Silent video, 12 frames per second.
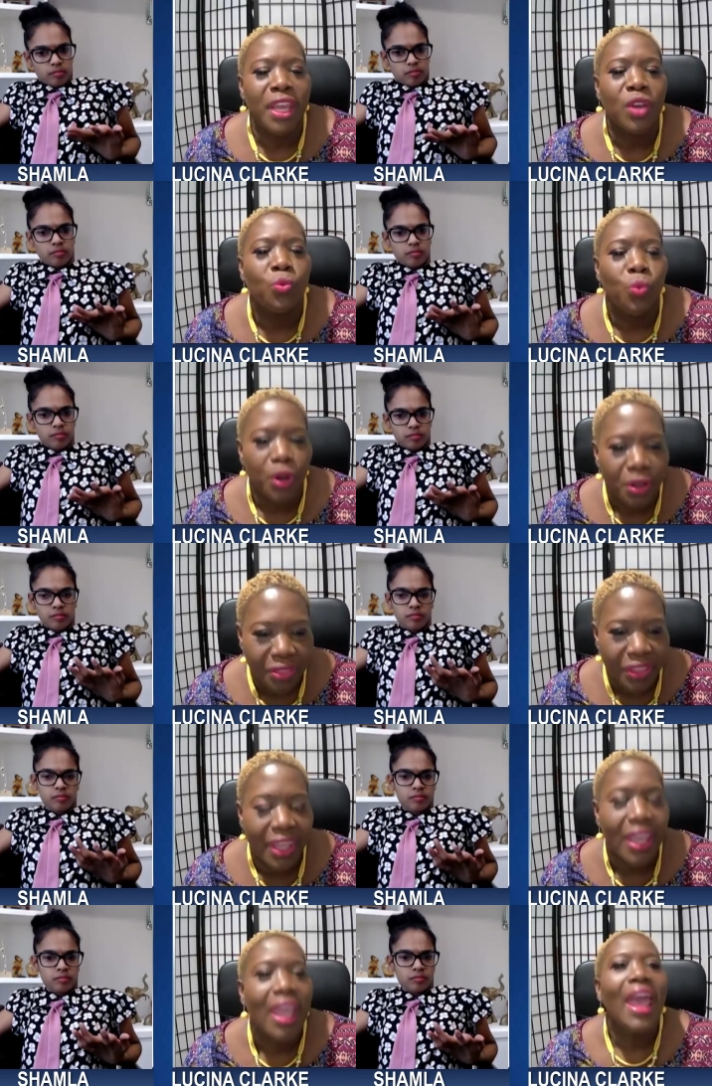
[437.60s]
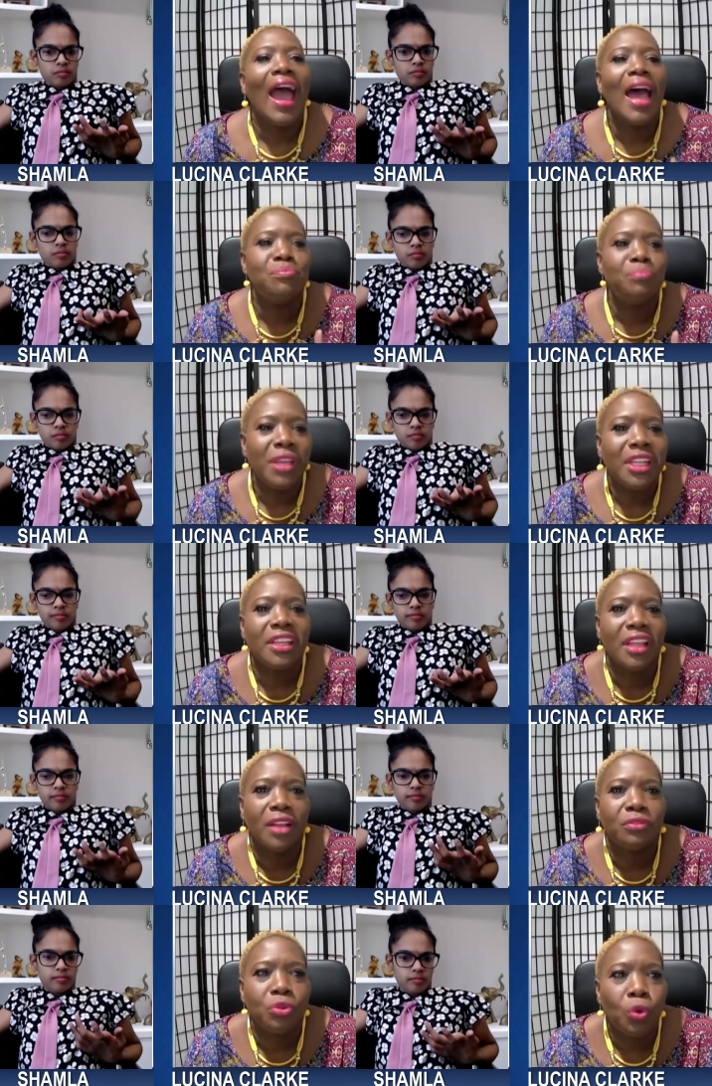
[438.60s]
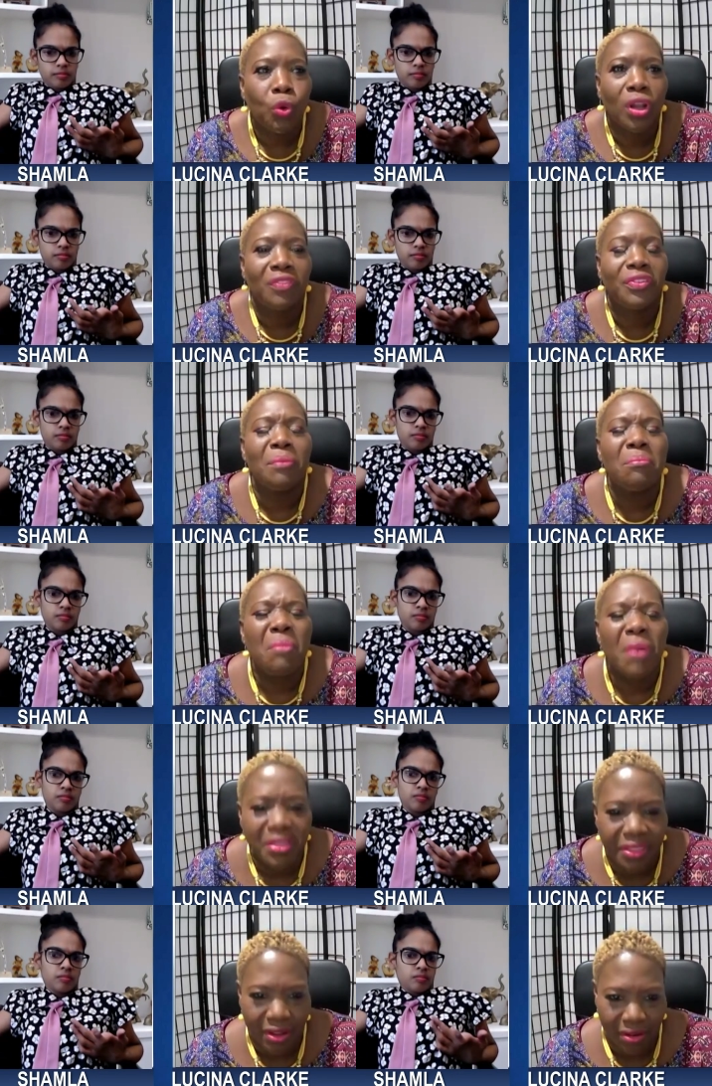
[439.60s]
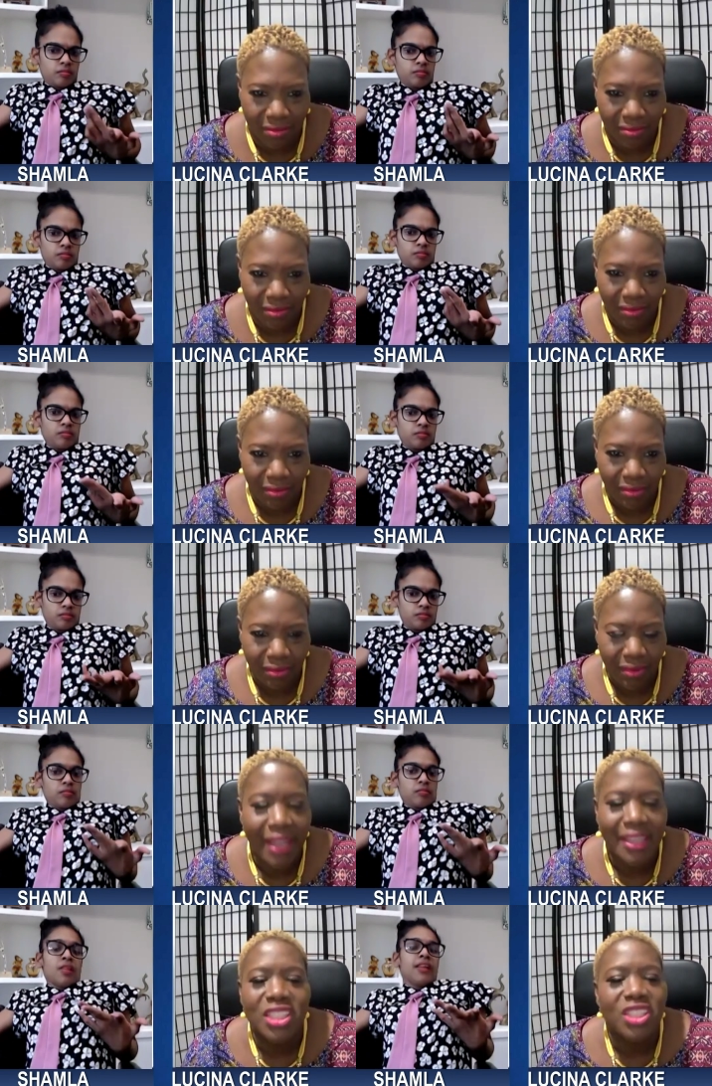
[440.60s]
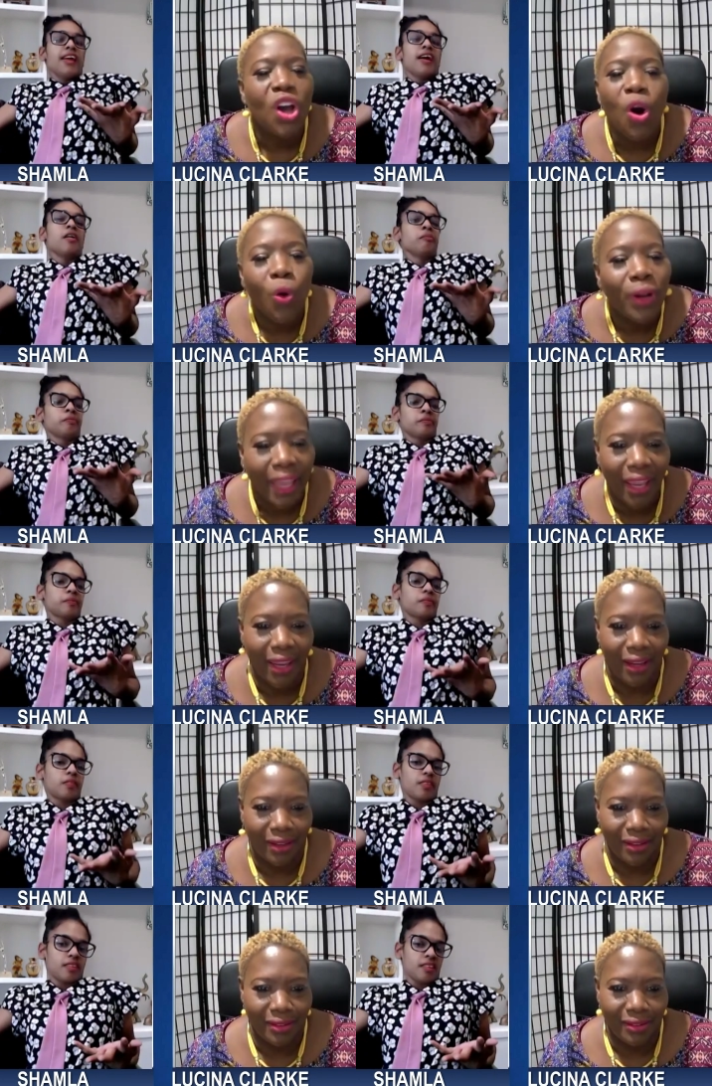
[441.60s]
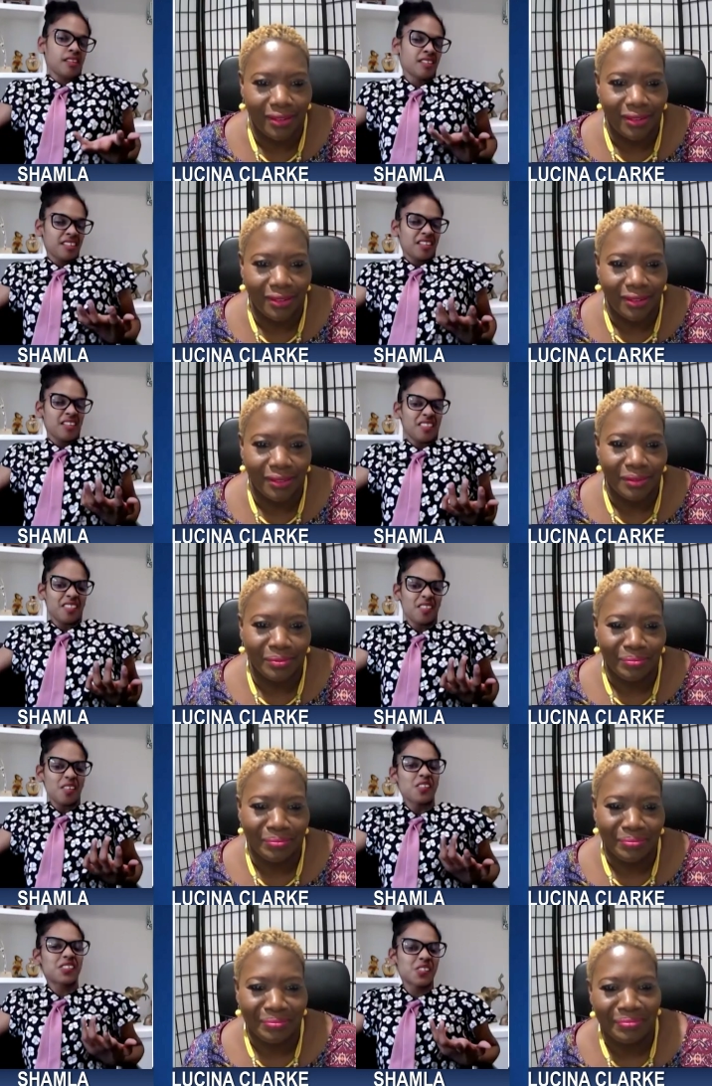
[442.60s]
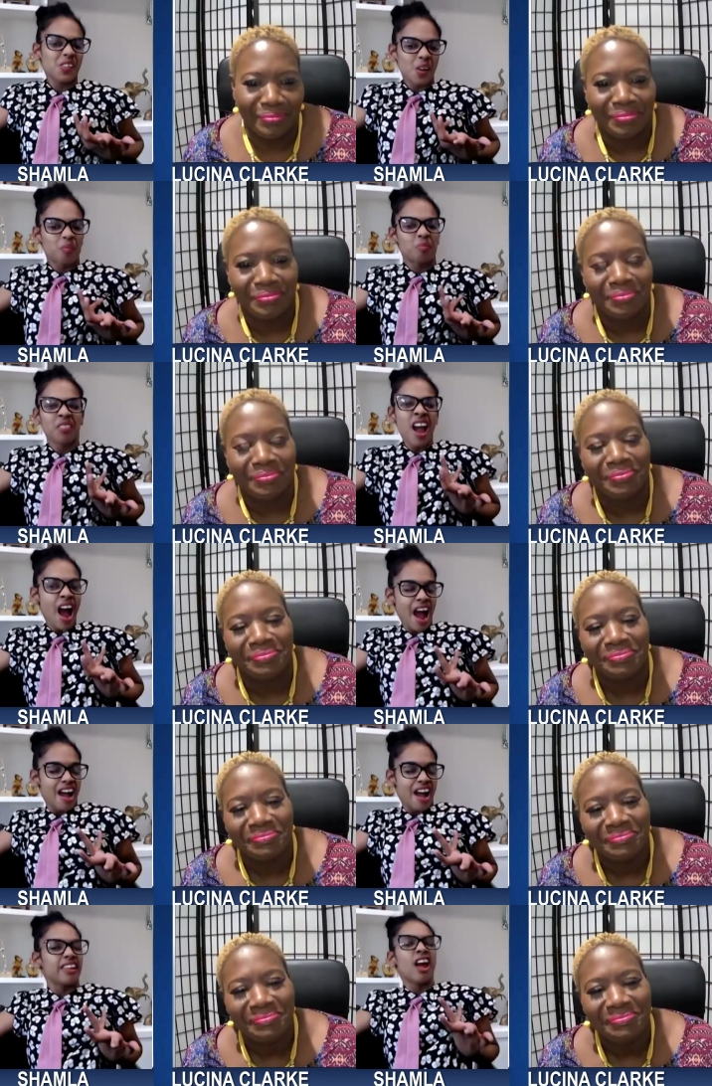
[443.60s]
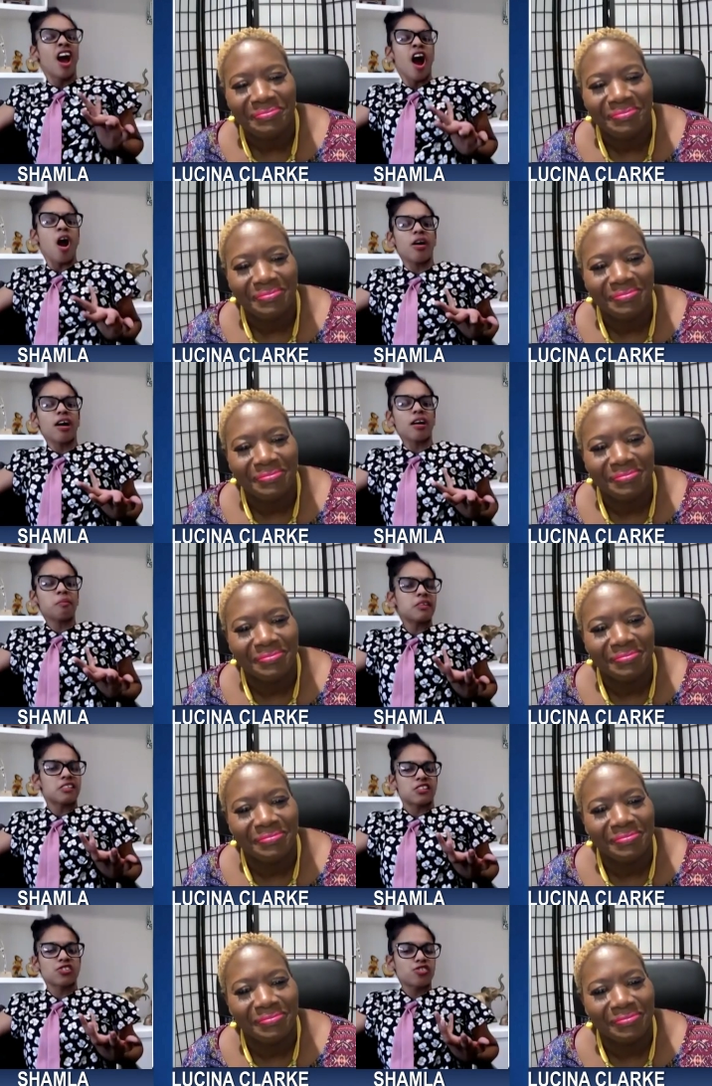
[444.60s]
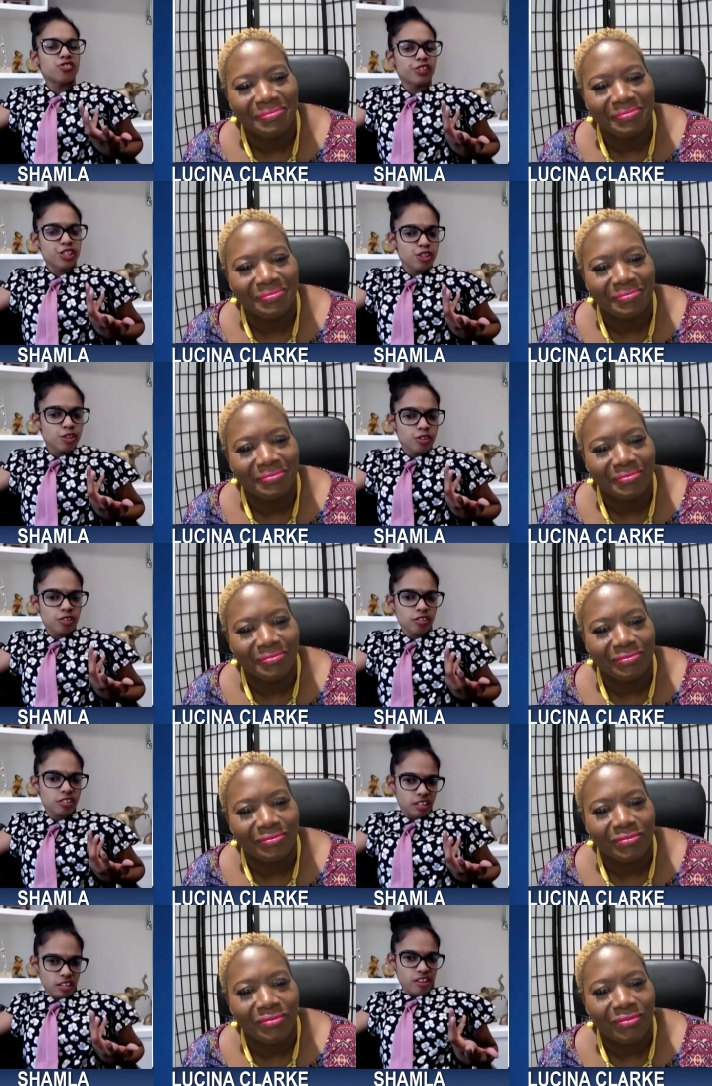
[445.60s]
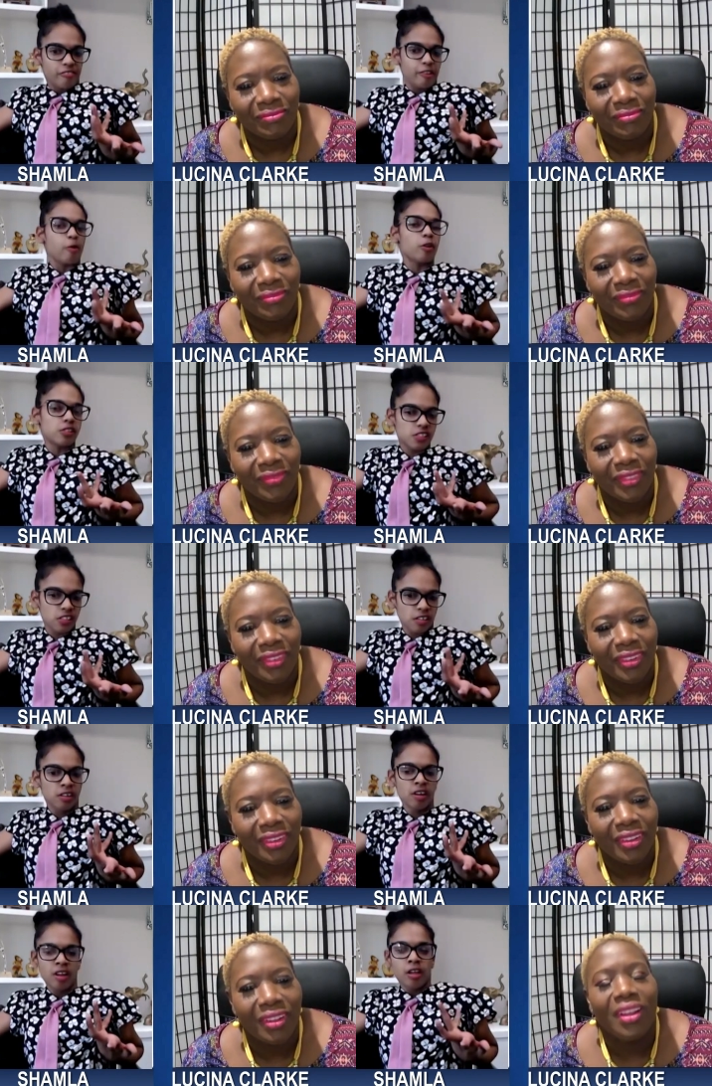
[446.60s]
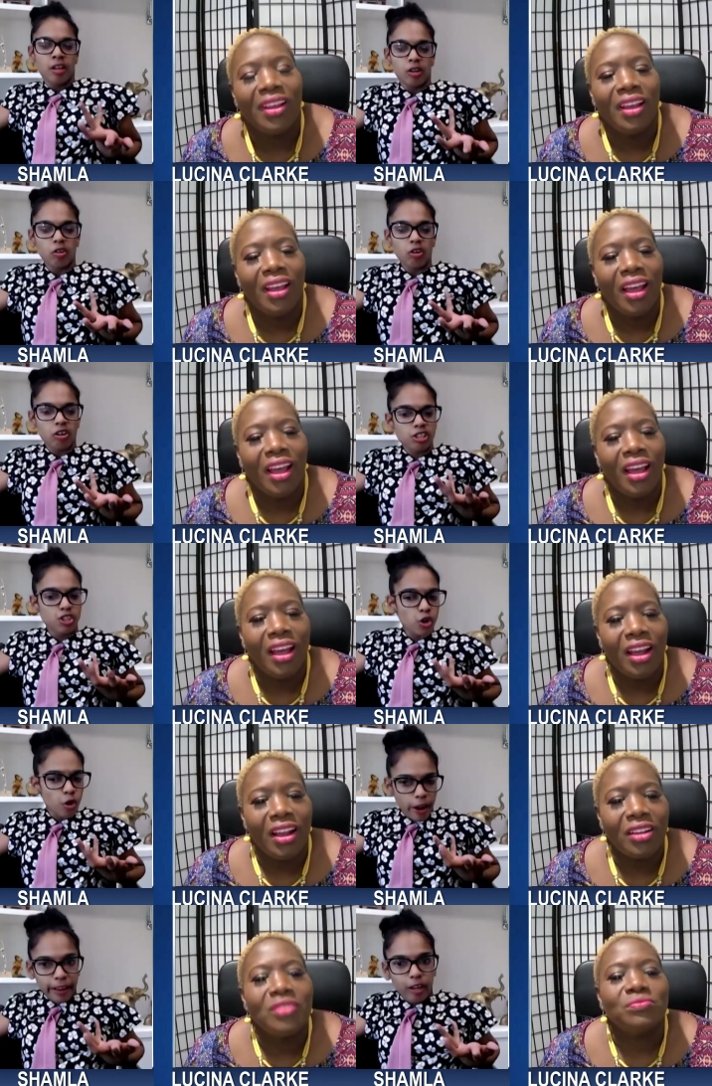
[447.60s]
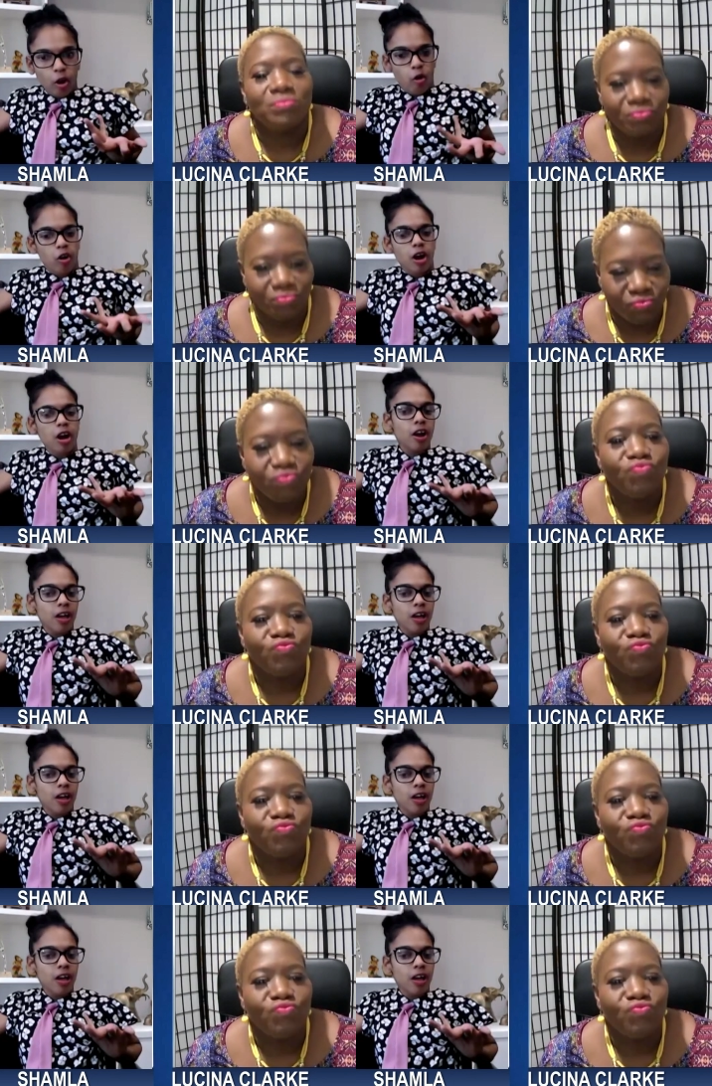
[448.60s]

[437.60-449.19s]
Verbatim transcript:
Speaker 1: being worthy and being in that role of a mother. And it's okay.
Speaker 2: Awesome. And how can persons reach you if they want to you know, join or